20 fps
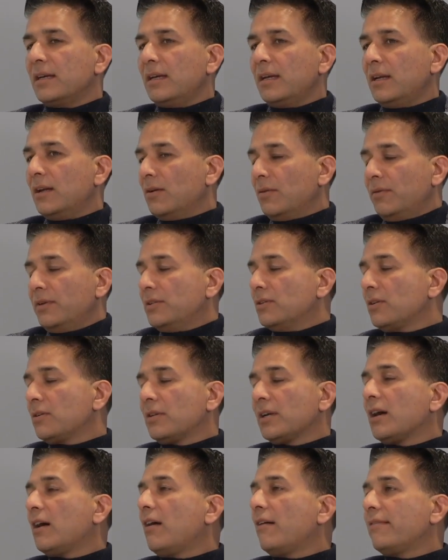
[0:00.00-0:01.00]
We took
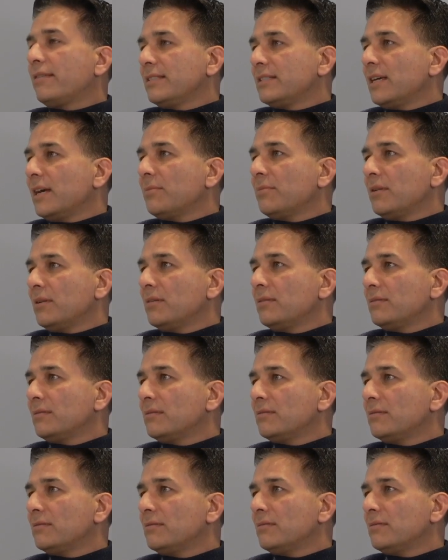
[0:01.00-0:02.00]
the car example.
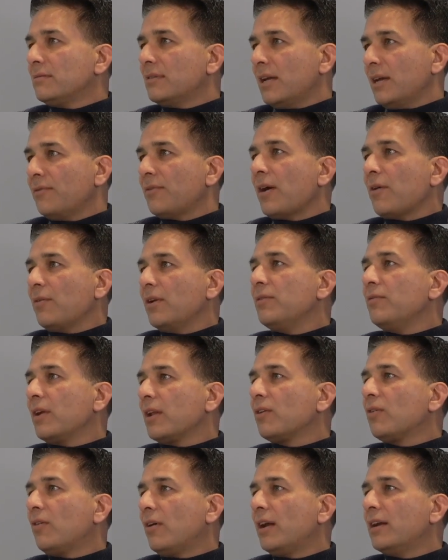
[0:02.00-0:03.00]
If I really want
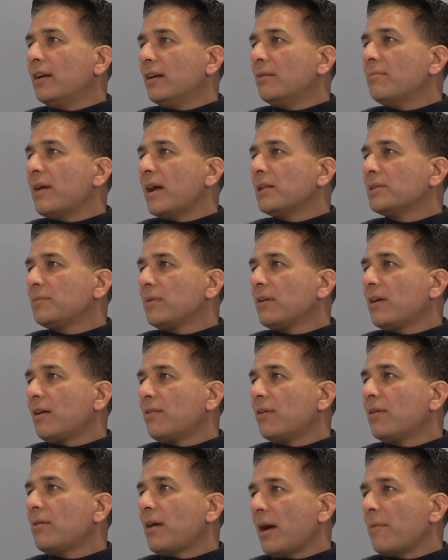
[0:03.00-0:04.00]
to go 100 miles per hour,